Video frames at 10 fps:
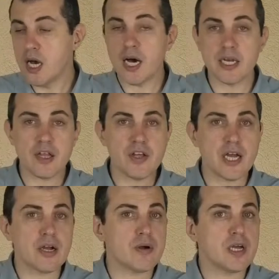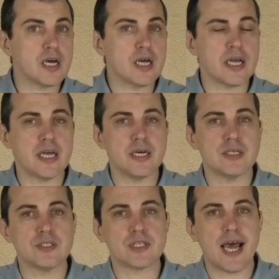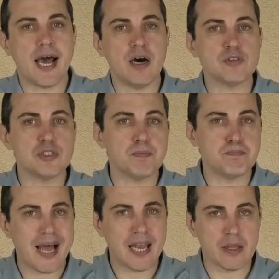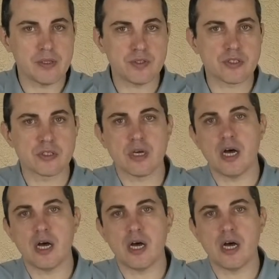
Another area is how to balance